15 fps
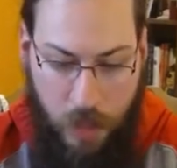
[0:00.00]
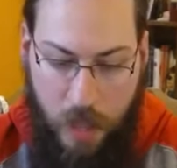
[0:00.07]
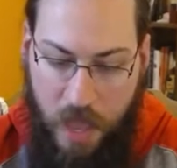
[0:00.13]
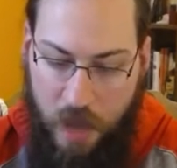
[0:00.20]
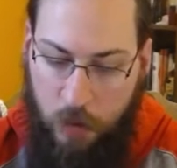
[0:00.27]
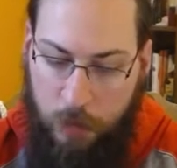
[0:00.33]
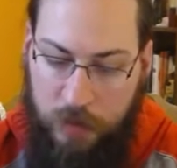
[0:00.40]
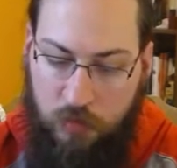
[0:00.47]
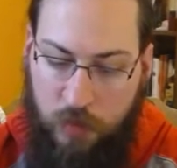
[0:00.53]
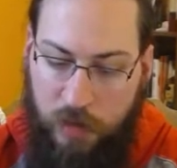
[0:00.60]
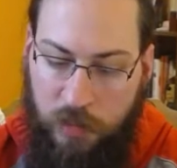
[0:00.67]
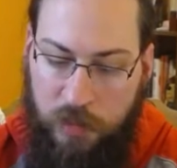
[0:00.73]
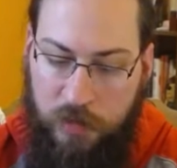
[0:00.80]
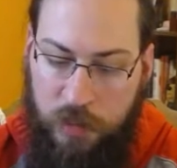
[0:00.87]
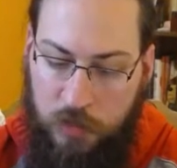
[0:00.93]
It would be greatly in
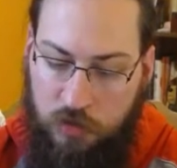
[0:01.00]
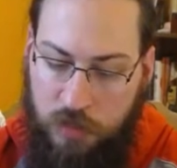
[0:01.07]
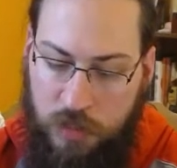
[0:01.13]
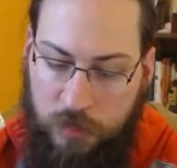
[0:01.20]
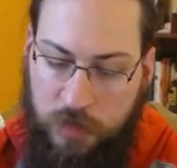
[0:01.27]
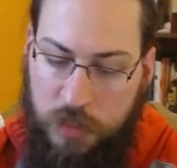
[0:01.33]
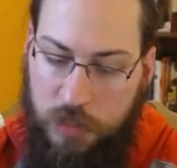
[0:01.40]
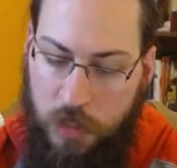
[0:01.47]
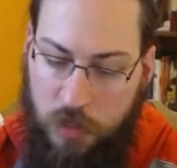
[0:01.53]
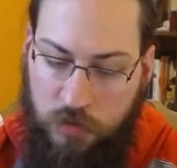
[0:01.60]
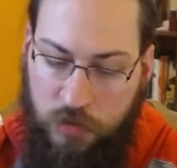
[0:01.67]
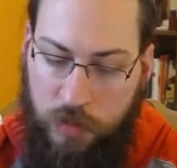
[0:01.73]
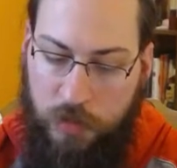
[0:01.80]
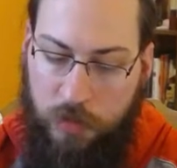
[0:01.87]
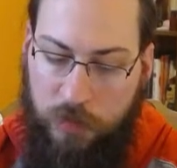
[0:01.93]
the interests of this country
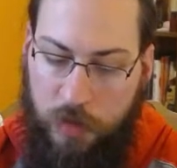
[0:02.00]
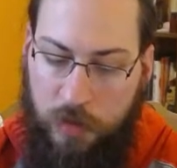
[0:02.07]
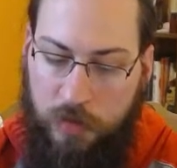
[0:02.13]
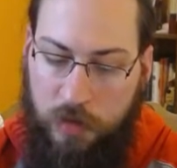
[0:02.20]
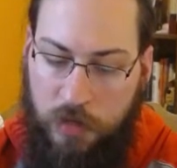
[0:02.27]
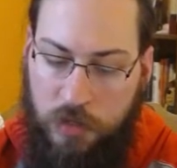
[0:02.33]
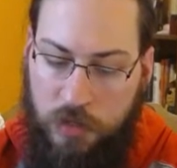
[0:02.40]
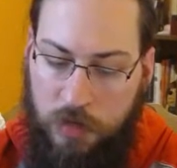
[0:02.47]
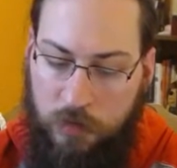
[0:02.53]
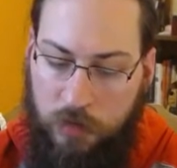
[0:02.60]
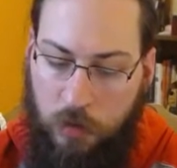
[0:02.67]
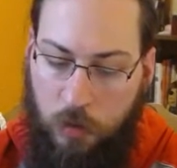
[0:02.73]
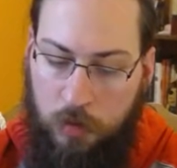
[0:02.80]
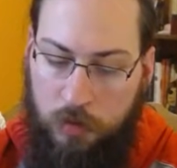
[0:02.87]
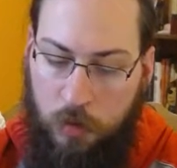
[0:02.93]
and of the other nations of the
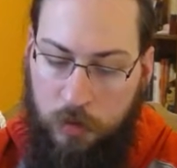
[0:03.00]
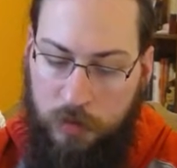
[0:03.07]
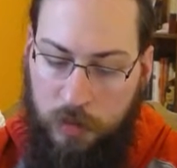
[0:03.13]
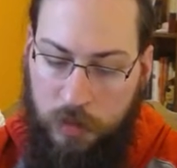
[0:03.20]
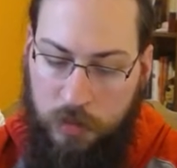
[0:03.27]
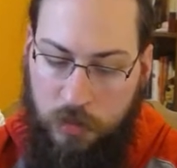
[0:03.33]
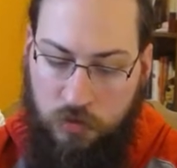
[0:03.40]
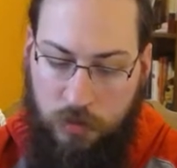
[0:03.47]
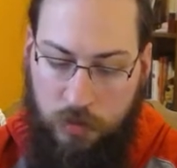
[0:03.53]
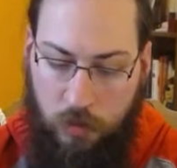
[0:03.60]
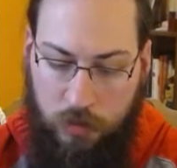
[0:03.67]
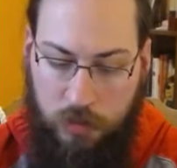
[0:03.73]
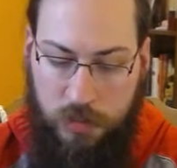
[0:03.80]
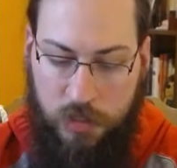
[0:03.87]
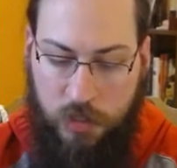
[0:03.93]
North Atlantic Treaty
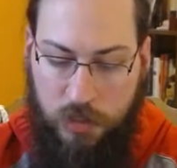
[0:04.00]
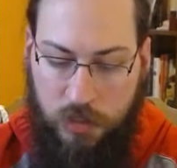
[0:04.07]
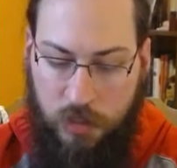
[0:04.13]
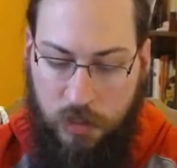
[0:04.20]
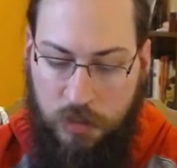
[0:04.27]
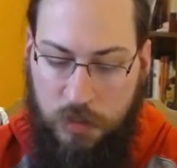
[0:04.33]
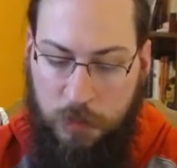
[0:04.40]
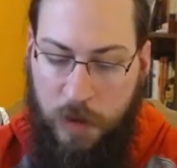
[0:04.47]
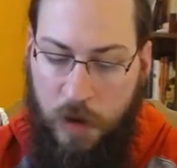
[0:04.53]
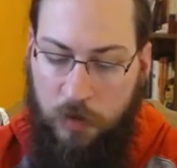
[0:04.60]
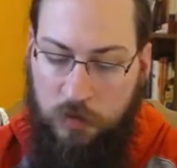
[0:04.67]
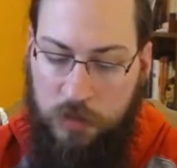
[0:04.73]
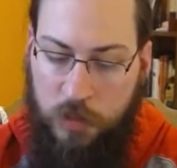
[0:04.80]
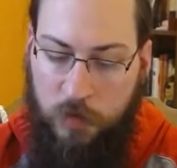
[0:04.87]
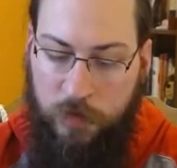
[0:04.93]
Organization that this powerful
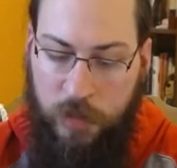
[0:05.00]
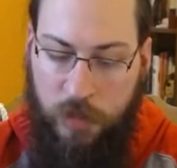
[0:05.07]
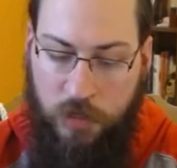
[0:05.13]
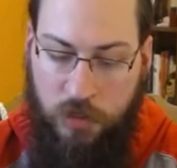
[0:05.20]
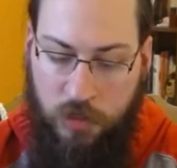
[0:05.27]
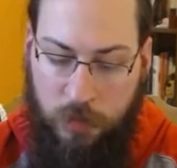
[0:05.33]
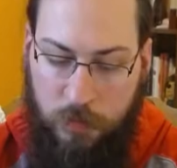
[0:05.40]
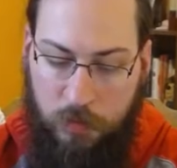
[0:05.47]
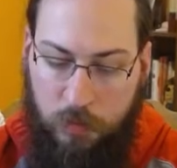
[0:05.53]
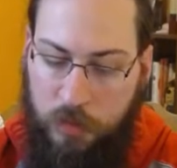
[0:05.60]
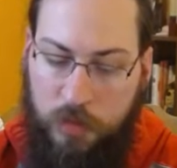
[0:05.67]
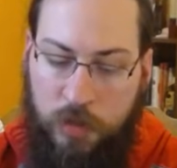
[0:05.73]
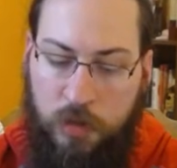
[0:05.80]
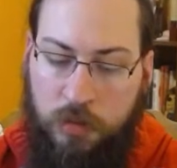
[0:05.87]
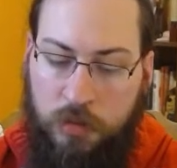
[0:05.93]
Soviet agent should be
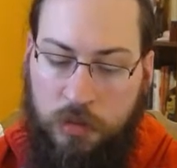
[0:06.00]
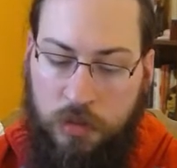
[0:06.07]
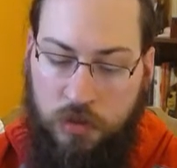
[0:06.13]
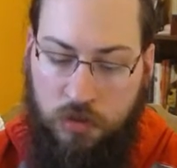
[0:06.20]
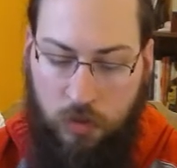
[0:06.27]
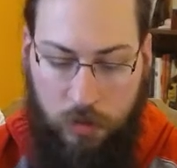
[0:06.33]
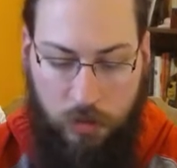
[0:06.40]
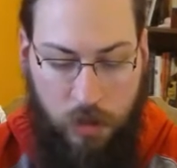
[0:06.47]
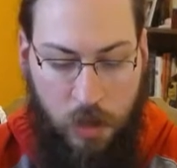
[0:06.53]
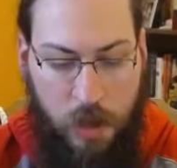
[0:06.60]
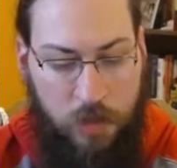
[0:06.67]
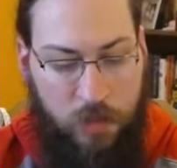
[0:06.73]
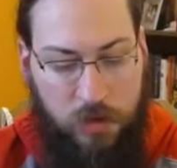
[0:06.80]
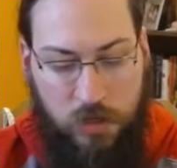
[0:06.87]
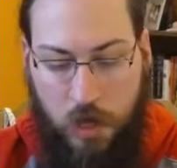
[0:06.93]
ridiculed and destroyed, that
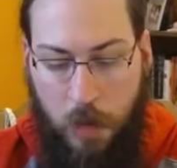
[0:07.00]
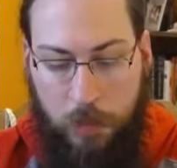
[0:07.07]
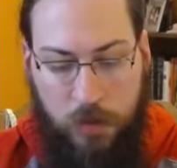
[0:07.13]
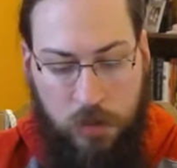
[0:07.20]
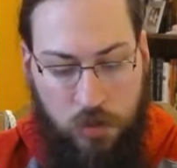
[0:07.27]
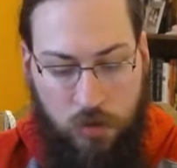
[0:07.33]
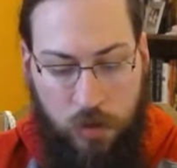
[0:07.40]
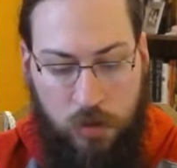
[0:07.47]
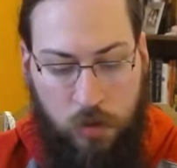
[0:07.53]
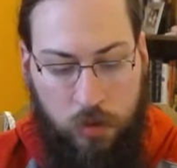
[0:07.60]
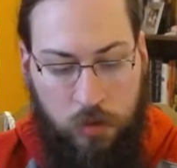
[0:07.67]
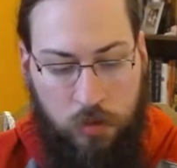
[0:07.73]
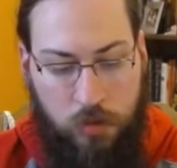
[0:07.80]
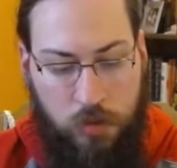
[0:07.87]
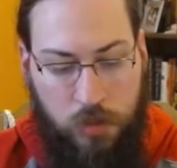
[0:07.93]
his communist trade
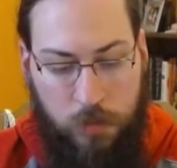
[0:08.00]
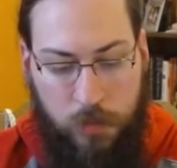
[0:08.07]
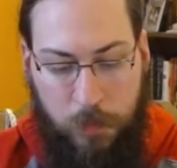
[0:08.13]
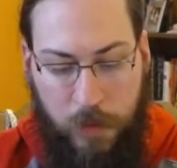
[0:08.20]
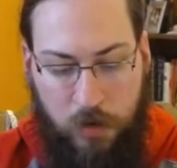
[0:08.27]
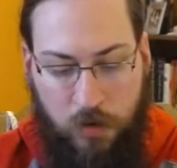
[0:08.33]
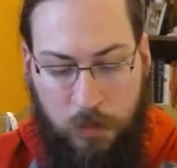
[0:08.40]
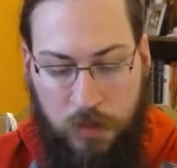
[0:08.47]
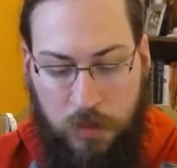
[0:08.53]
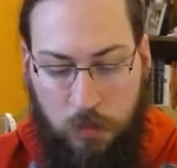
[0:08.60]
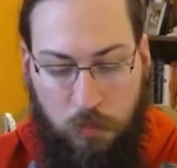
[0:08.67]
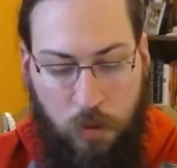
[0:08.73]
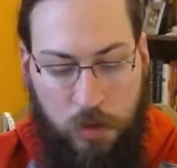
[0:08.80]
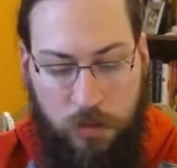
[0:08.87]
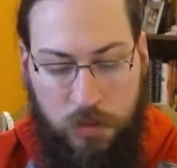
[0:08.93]
union should be bankrupted and
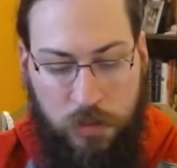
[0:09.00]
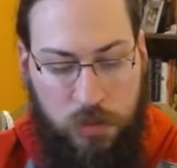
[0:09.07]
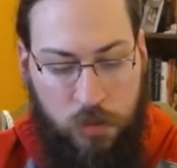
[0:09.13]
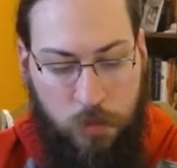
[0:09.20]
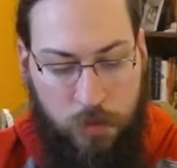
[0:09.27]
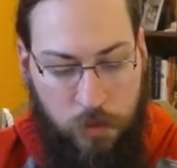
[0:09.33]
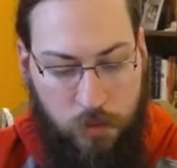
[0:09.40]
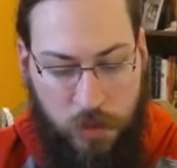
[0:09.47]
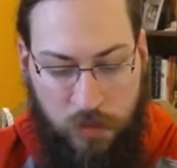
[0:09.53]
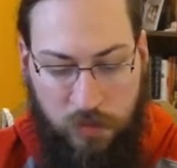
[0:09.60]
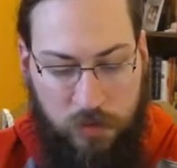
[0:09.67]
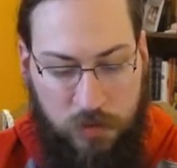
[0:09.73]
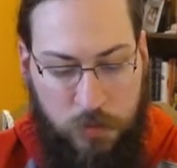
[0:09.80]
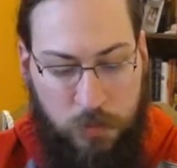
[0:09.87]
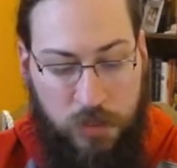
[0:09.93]
brought into disrepute, and that
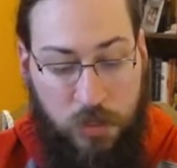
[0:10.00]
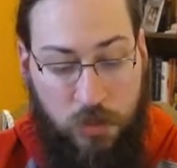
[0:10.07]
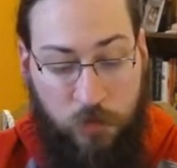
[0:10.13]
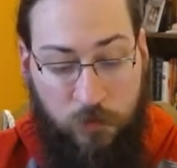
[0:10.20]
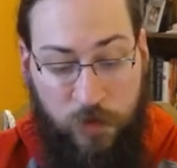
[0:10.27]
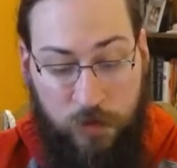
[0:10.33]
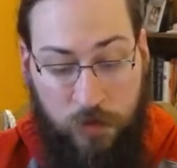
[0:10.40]
this potential fifth